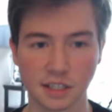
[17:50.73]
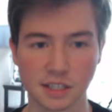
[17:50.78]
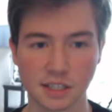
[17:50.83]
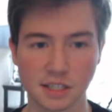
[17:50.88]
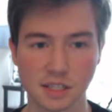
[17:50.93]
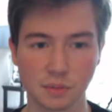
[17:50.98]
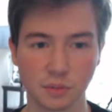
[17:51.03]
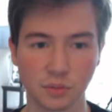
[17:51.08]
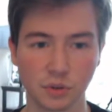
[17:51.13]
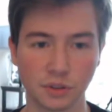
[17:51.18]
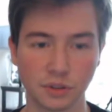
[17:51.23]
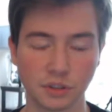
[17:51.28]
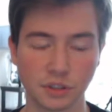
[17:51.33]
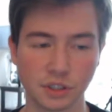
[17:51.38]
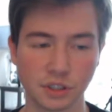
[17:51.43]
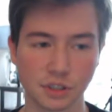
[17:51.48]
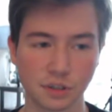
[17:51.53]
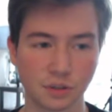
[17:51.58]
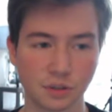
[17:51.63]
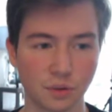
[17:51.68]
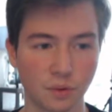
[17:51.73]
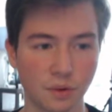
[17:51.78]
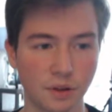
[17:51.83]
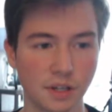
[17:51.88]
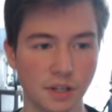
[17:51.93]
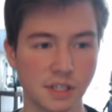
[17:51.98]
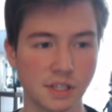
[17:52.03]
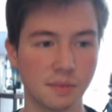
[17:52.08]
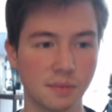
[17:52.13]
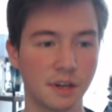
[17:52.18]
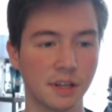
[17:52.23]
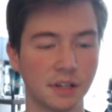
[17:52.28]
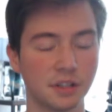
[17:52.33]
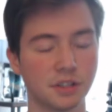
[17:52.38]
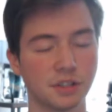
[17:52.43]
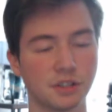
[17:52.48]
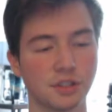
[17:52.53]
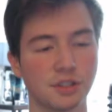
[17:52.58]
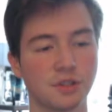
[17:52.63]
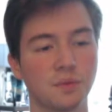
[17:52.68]
And similar to Sertorius, he
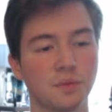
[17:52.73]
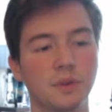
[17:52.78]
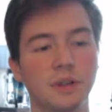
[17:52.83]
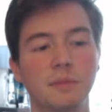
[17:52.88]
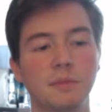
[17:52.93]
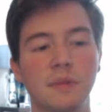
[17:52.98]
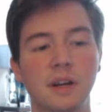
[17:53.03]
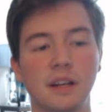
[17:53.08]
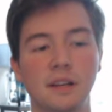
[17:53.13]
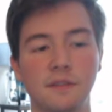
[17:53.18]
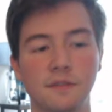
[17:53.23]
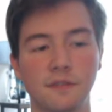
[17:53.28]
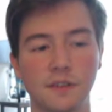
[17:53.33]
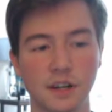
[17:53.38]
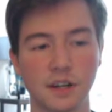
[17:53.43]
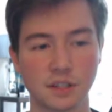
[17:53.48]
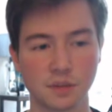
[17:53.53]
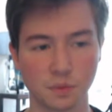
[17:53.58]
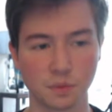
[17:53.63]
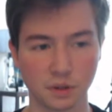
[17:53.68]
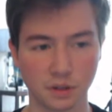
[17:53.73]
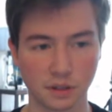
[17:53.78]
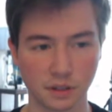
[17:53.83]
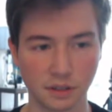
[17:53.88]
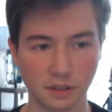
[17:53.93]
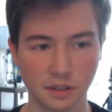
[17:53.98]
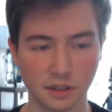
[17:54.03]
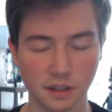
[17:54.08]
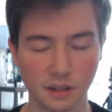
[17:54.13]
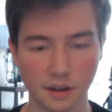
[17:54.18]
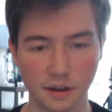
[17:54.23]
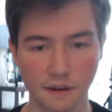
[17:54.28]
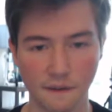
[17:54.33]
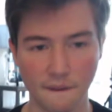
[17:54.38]
manages to win many fights where he